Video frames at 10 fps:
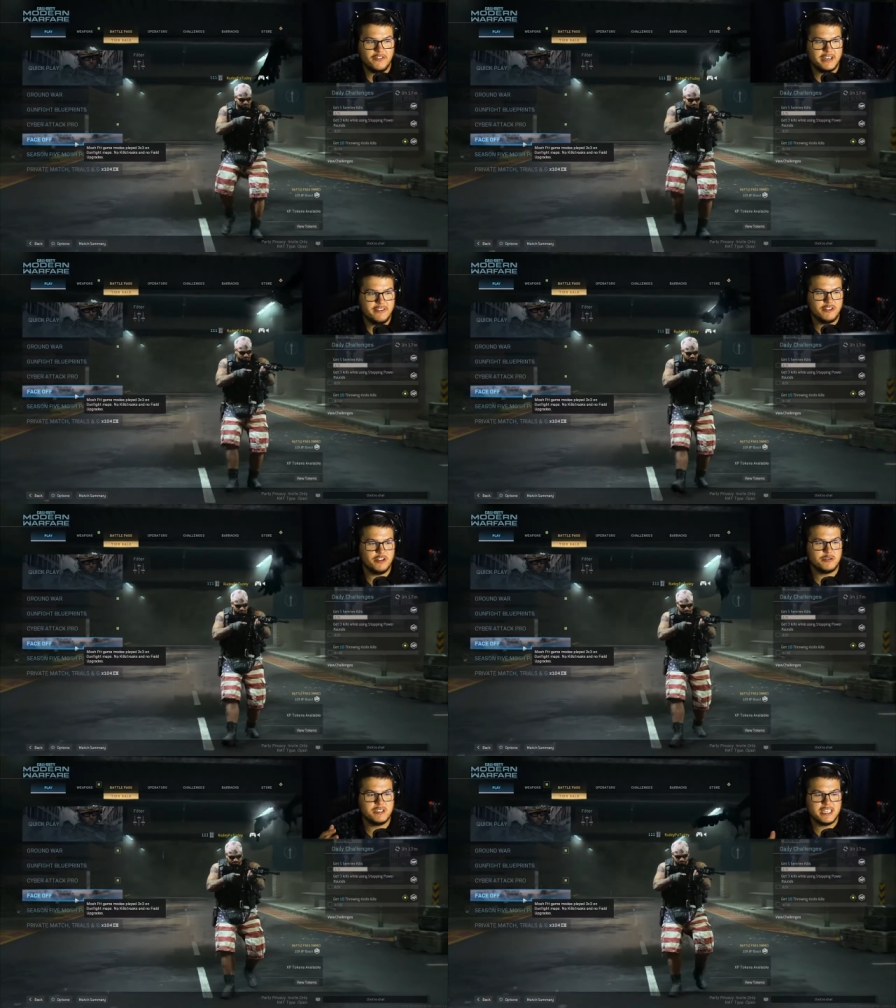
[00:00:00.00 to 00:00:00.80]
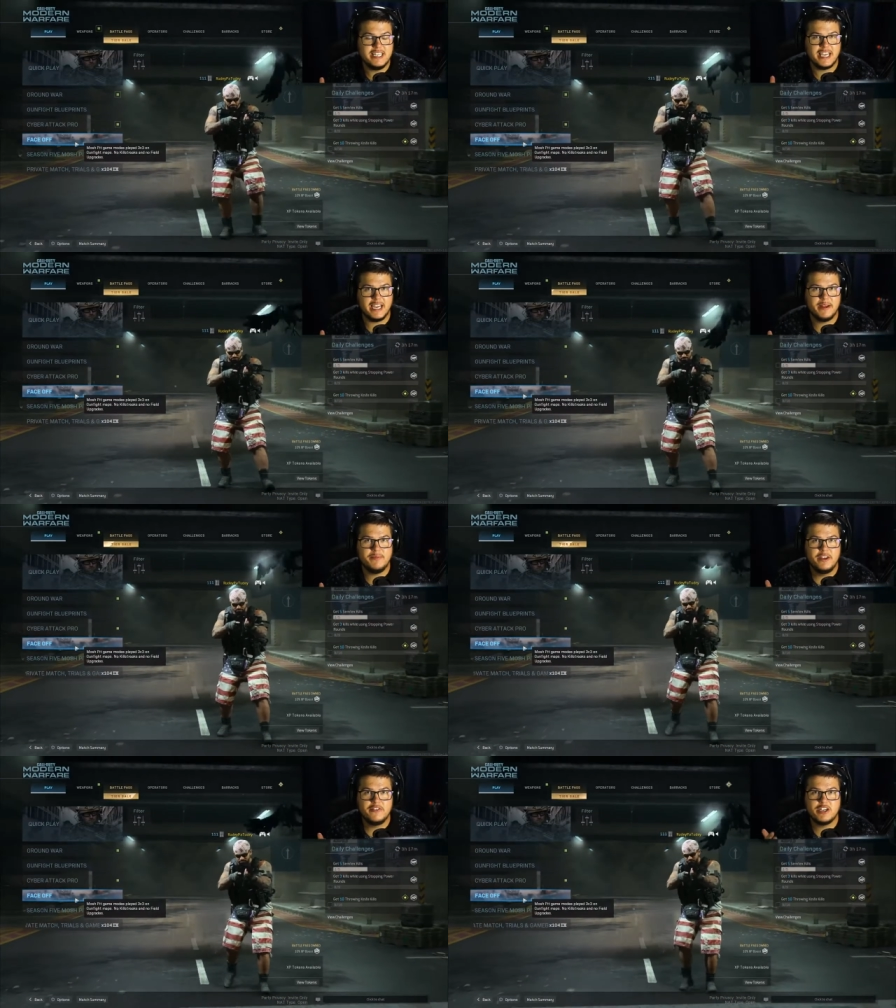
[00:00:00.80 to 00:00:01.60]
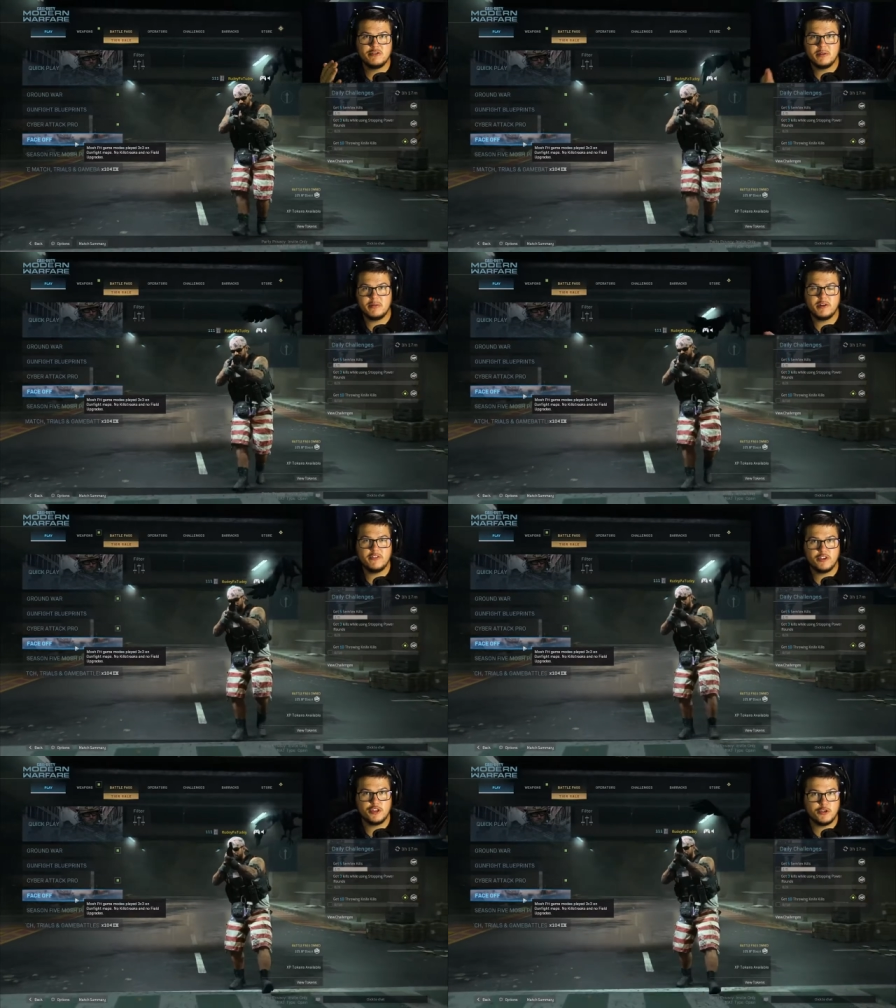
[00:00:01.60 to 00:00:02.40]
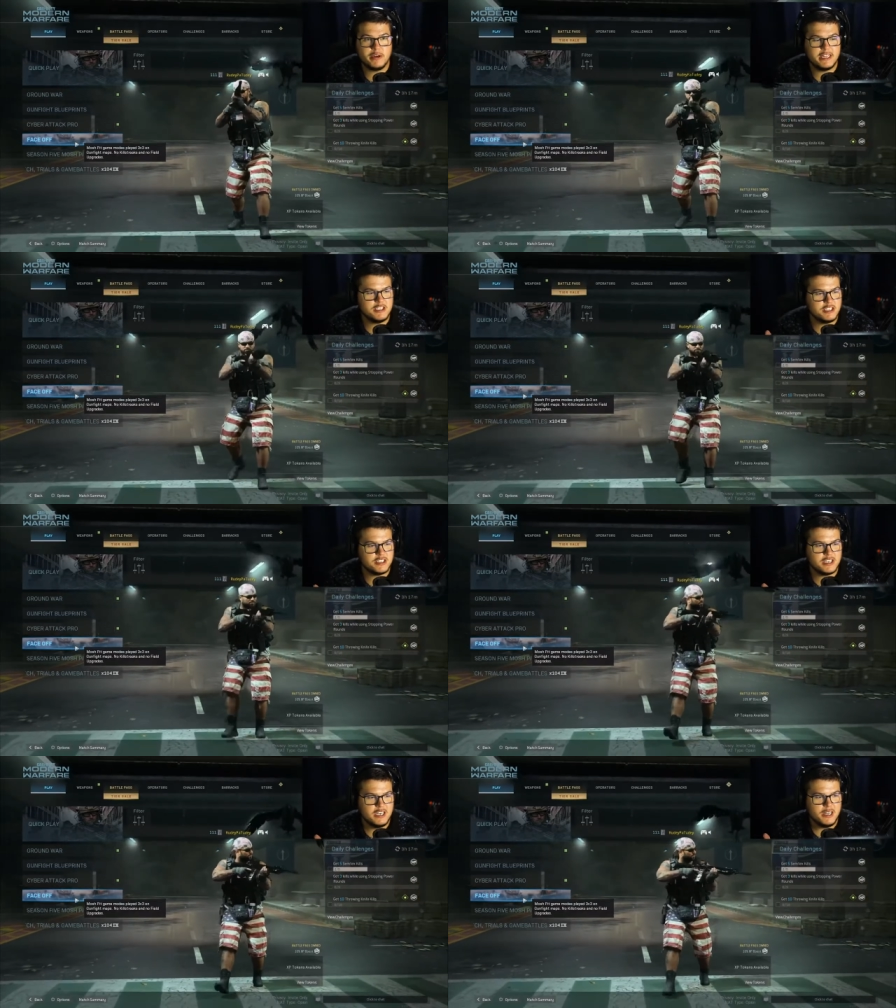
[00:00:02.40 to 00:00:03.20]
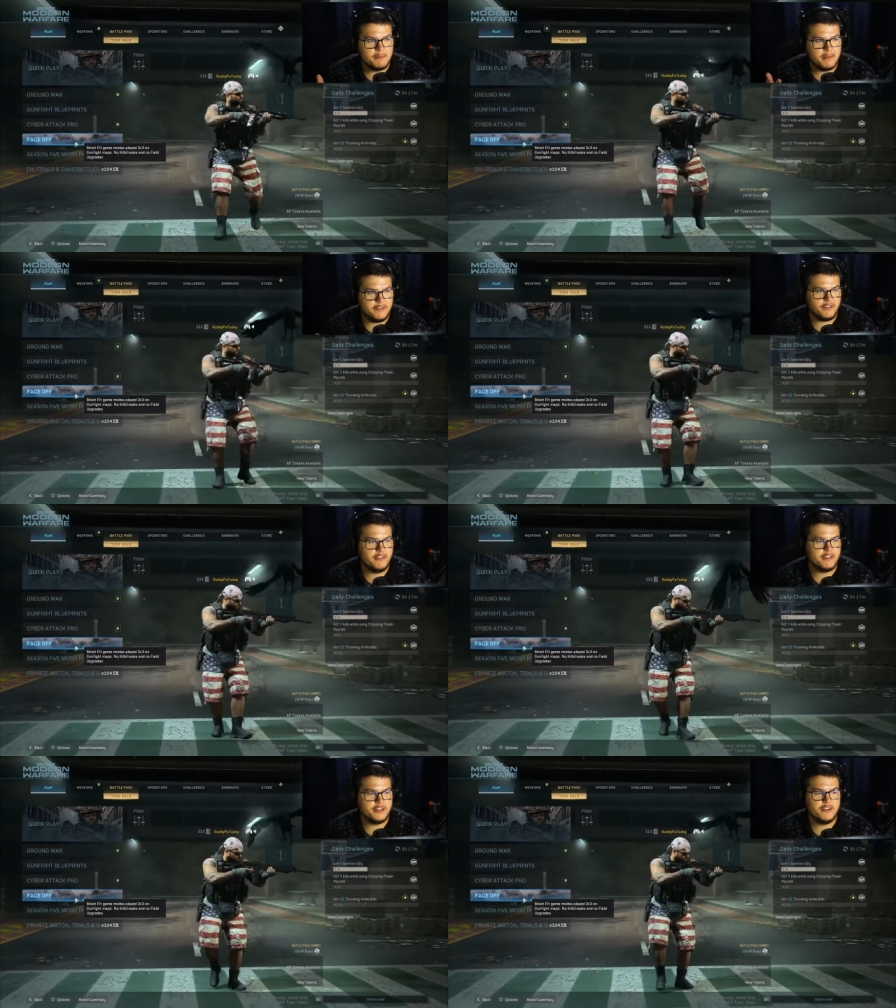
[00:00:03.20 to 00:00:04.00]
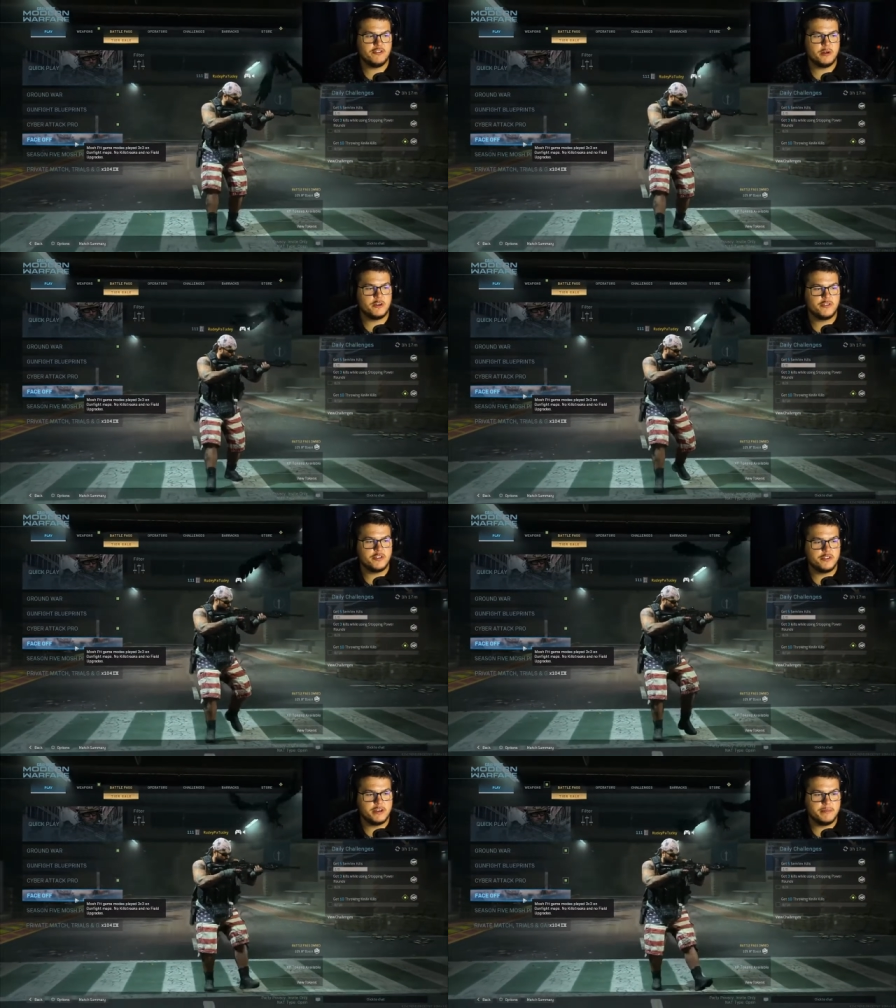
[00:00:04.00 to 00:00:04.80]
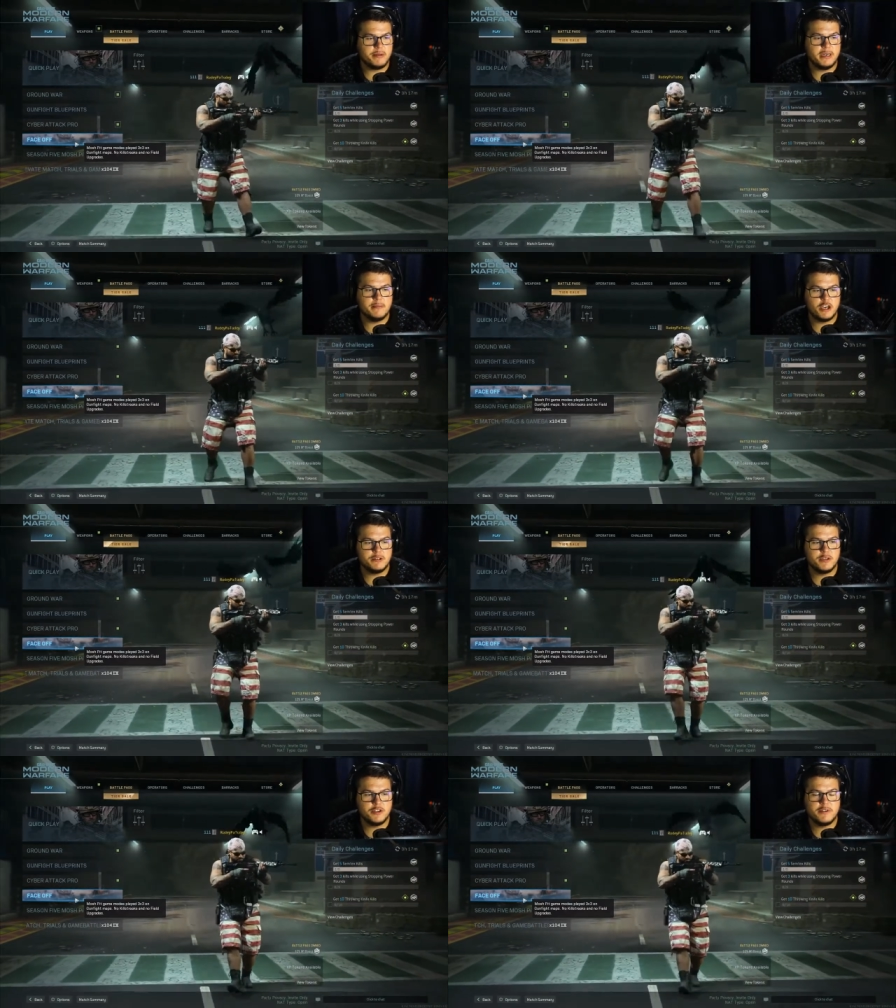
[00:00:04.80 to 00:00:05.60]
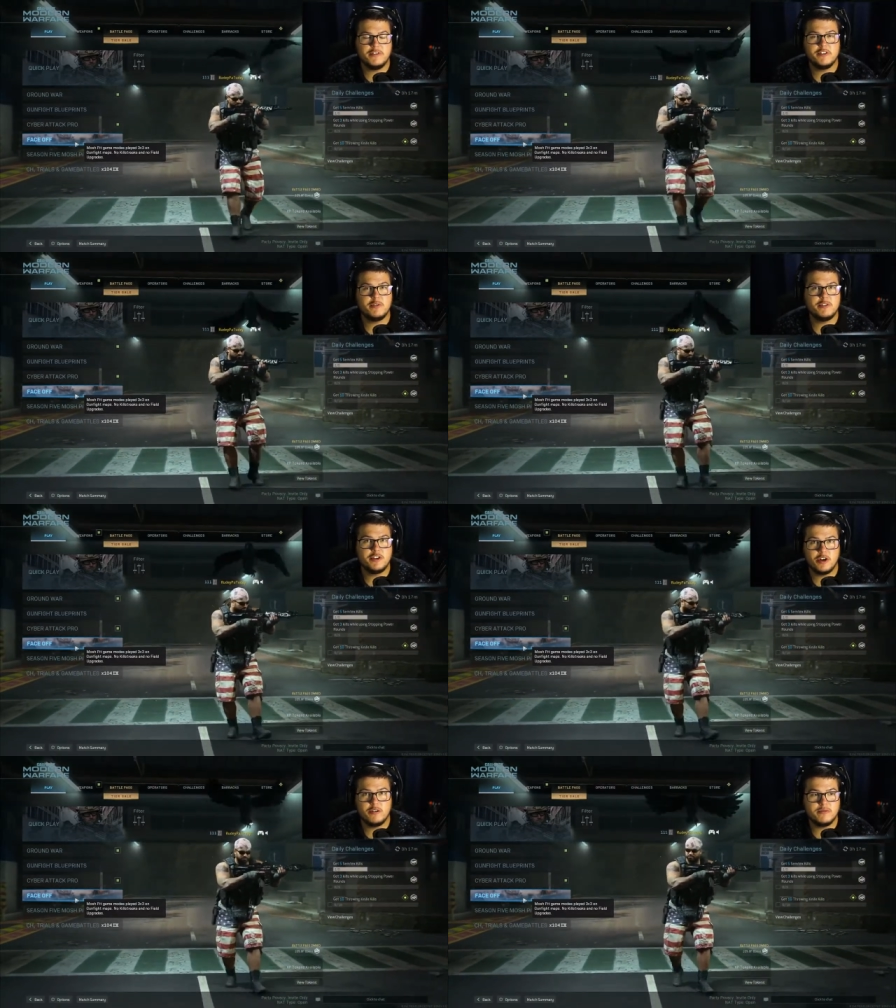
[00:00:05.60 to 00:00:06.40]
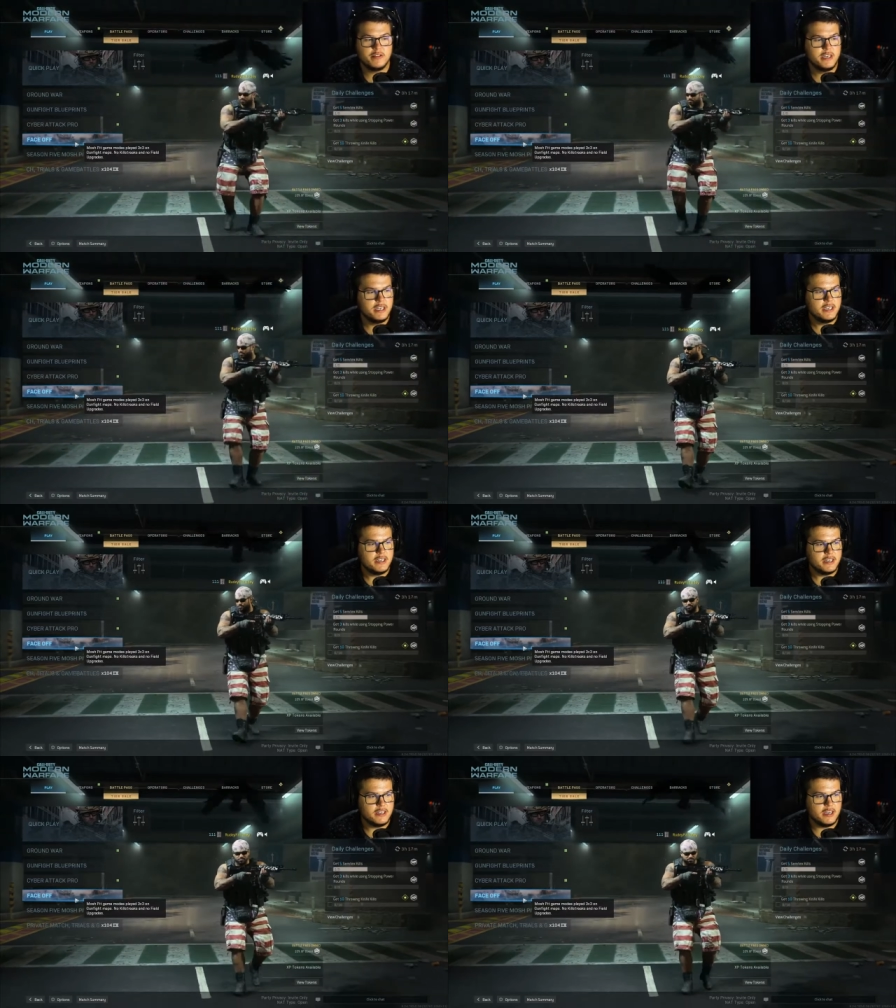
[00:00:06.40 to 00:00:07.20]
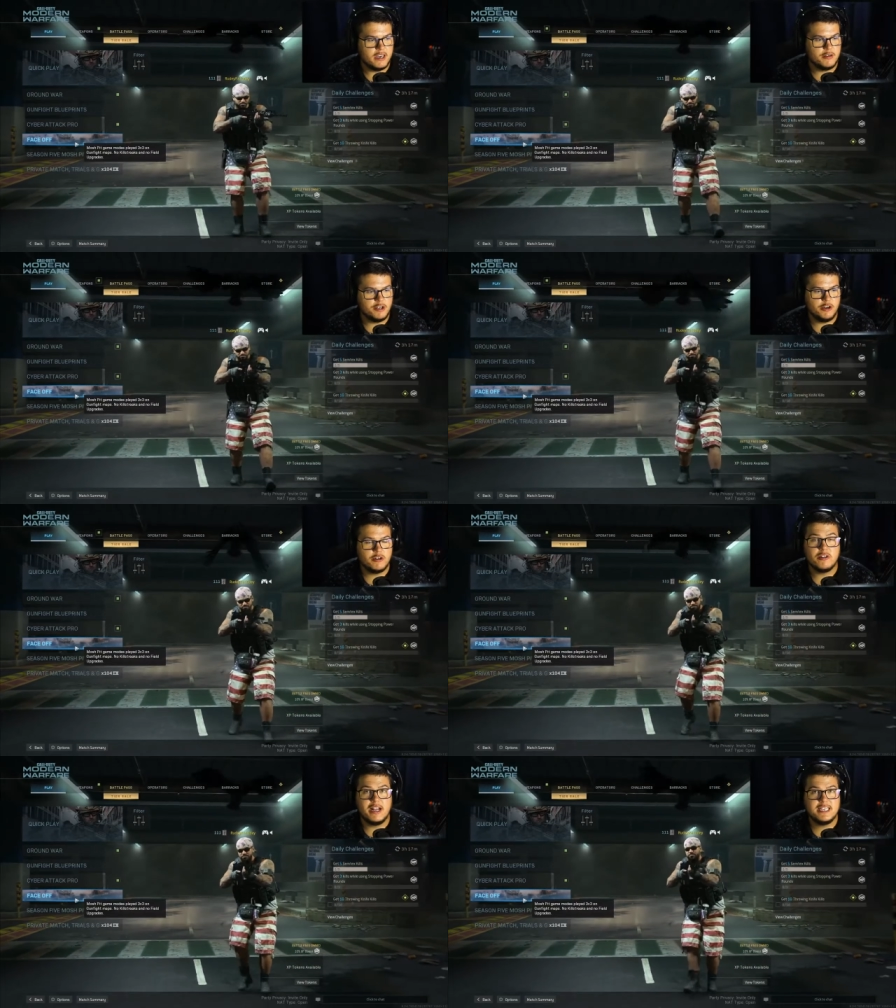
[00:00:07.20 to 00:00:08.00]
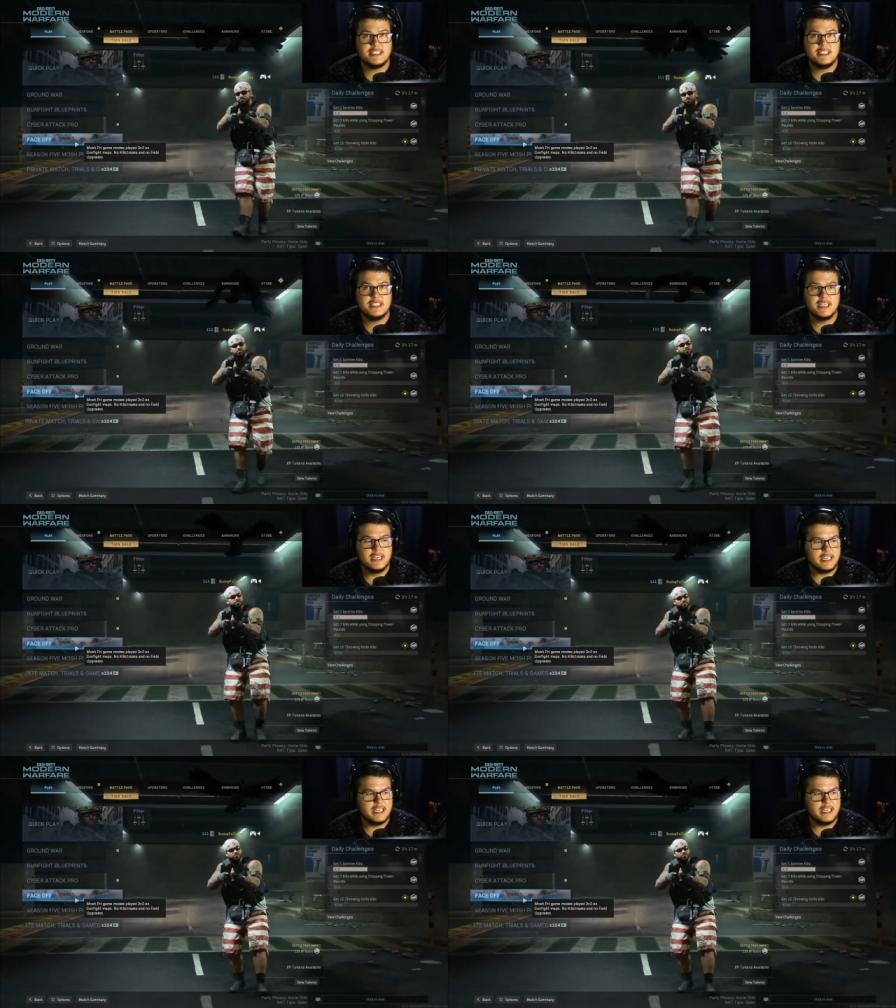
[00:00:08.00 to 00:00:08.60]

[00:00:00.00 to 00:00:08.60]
Off. I didn't even know this was in the game. If you guys remember Modern Warfare three, this is my favorite thing from Modern Warfare three, playing mosh pit three v three with your own uh, your own classes.